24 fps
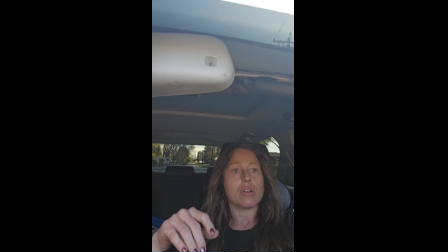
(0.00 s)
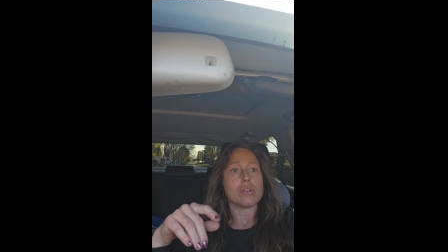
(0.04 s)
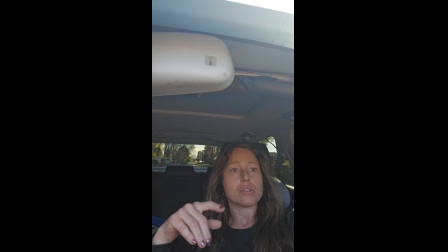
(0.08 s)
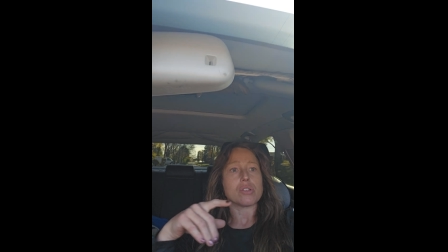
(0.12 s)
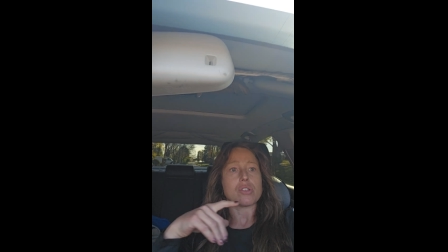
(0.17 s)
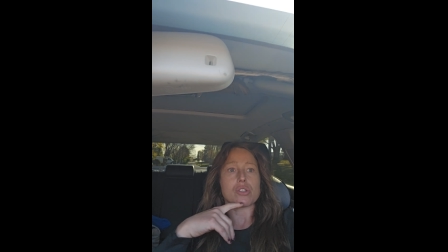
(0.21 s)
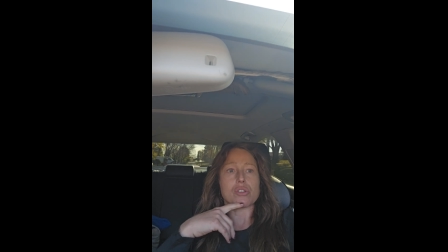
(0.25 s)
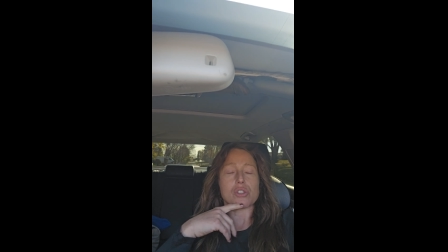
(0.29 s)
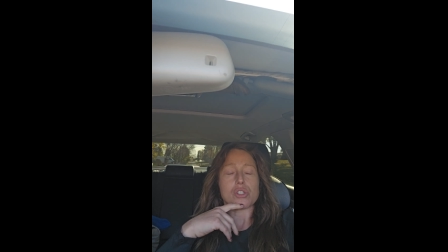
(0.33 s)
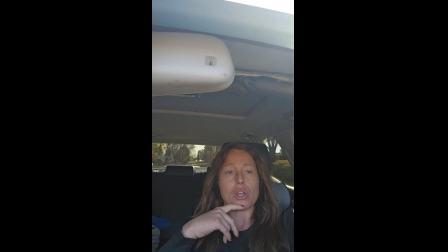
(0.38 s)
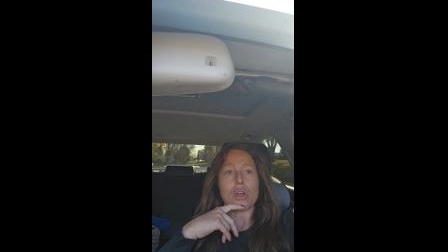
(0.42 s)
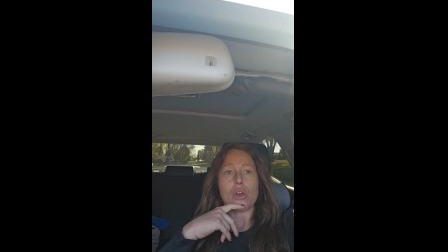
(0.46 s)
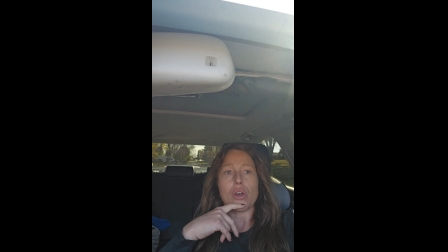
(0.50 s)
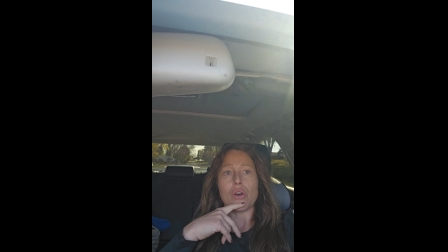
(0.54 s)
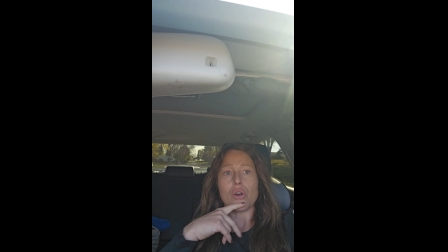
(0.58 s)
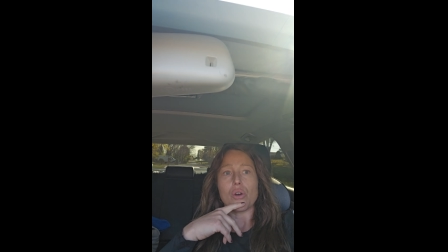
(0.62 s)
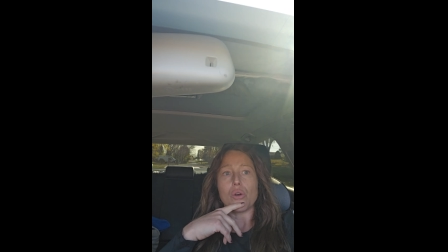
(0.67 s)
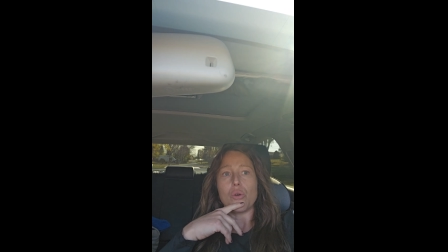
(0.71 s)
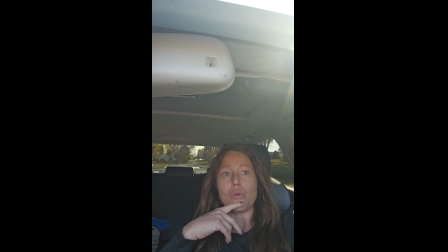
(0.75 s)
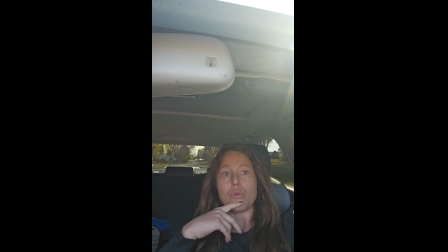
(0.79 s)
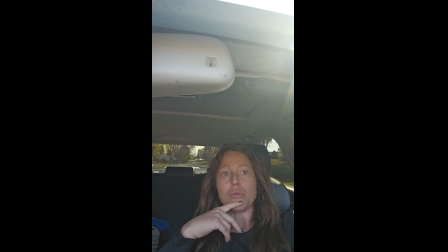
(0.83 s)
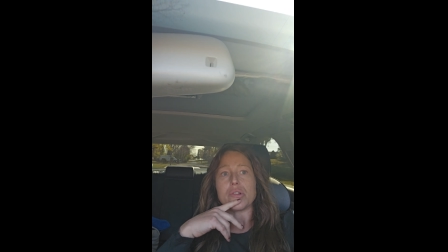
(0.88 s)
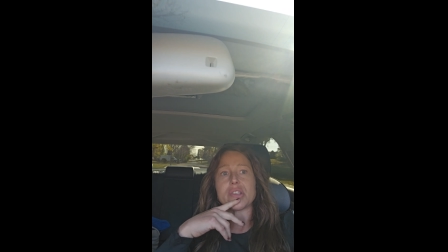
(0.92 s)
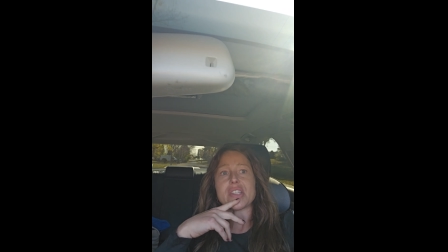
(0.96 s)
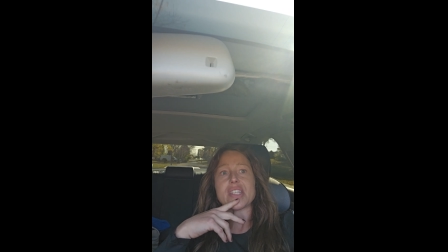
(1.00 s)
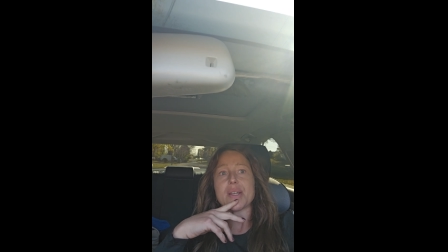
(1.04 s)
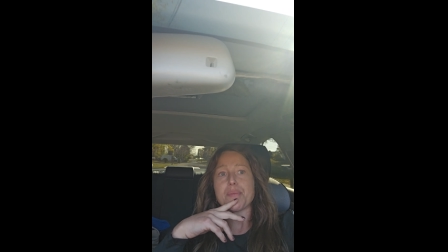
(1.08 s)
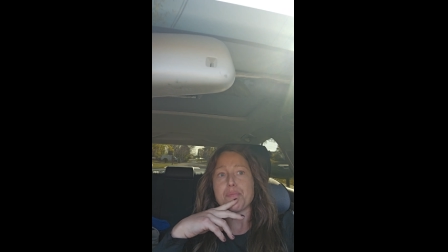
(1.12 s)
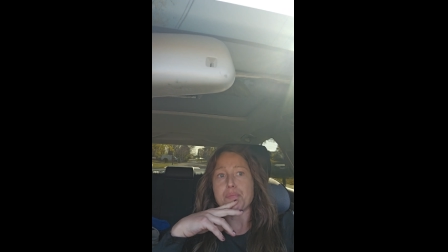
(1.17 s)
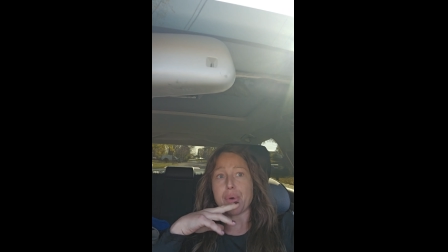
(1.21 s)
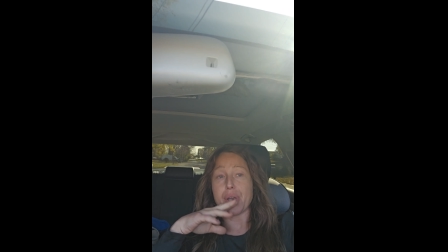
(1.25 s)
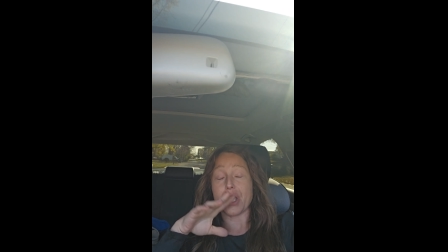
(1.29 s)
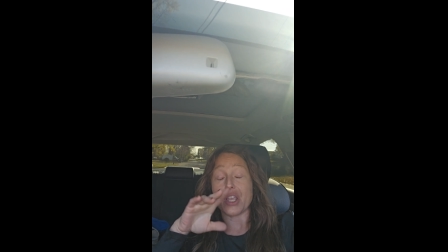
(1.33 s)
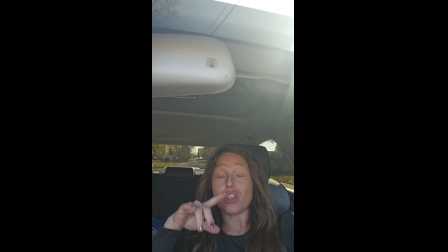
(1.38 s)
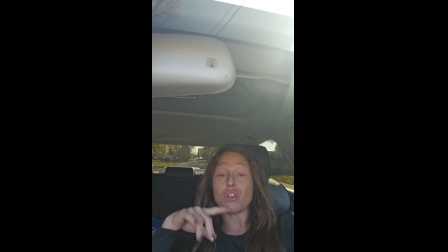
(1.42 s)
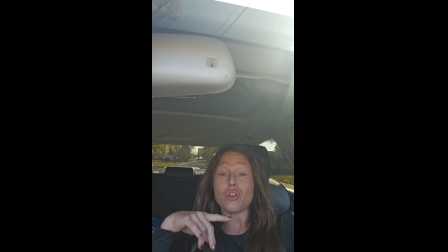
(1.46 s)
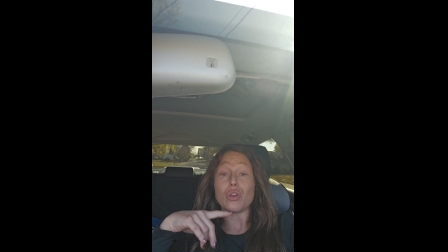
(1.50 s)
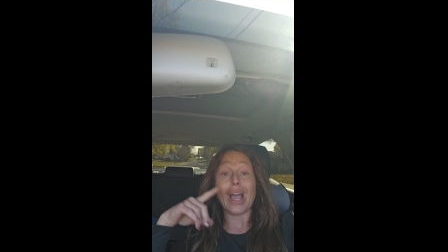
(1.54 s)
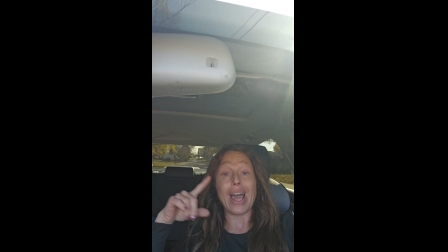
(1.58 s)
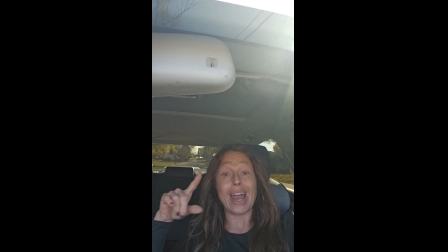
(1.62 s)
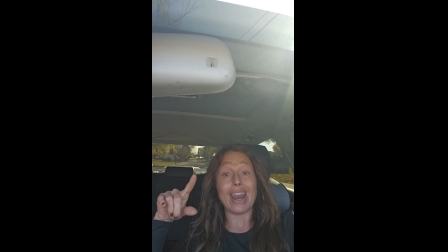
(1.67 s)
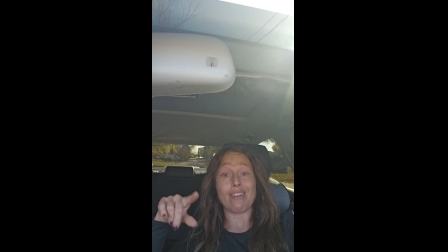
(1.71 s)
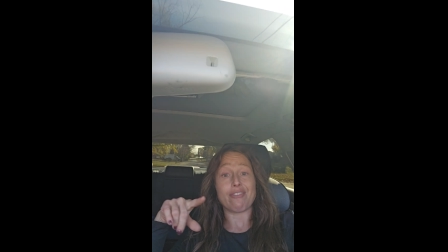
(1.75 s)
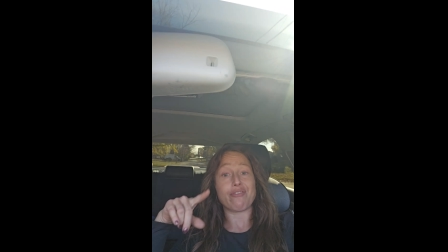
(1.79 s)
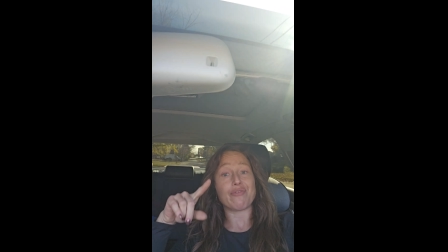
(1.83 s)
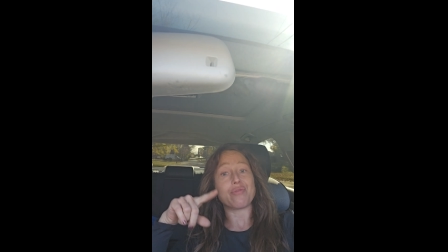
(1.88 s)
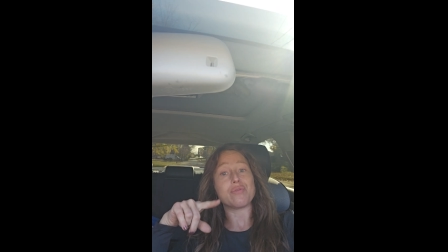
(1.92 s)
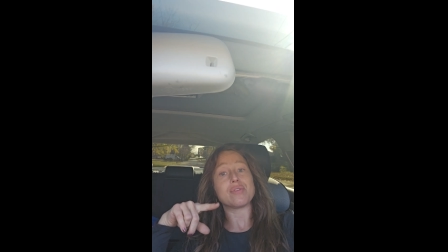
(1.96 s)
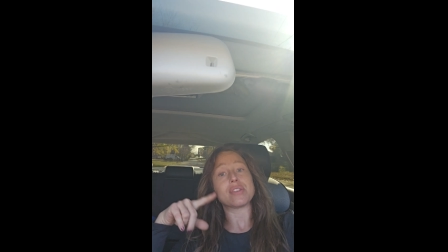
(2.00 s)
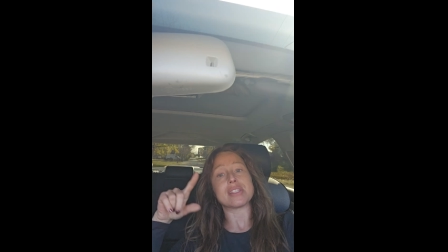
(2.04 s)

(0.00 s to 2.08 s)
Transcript: So, to, but you gotta